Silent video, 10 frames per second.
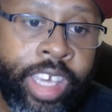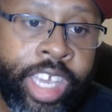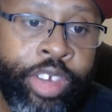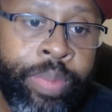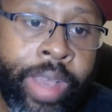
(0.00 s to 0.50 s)

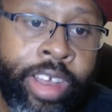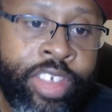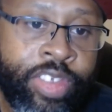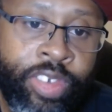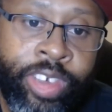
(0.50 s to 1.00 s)
Henry
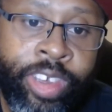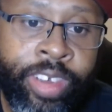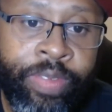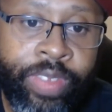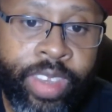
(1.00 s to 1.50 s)
Parrish Jr.
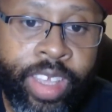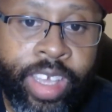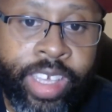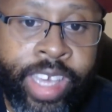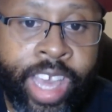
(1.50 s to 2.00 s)
He has